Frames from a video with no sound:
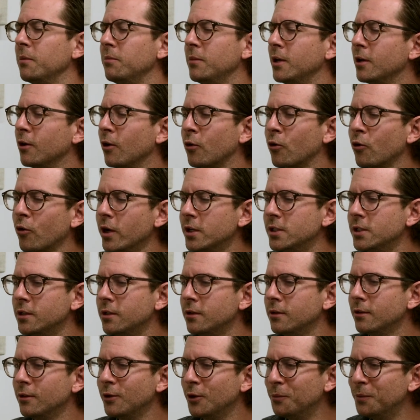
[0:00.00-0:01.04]
go crazy
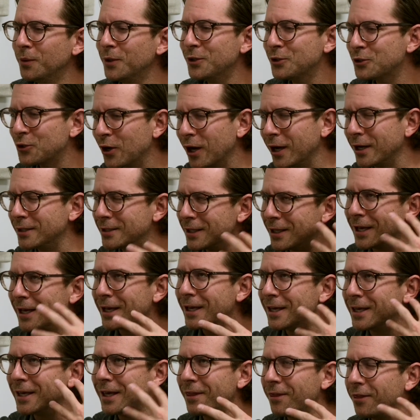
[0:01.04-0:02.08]
a little bit, trying to like
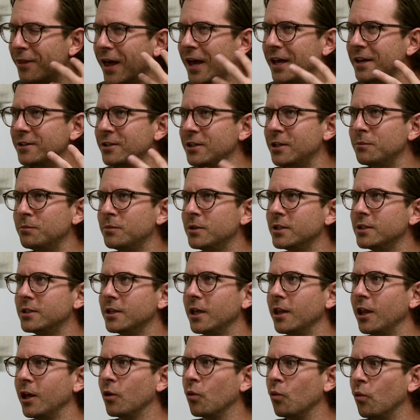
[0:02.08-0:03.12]
get that deep to say
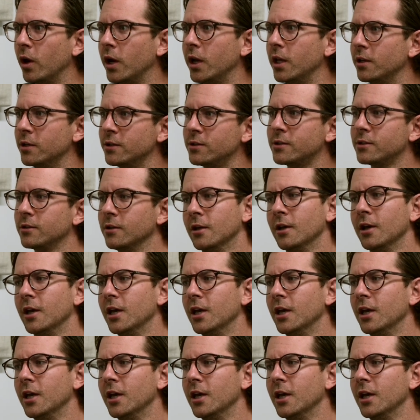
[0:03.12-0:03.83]
like what is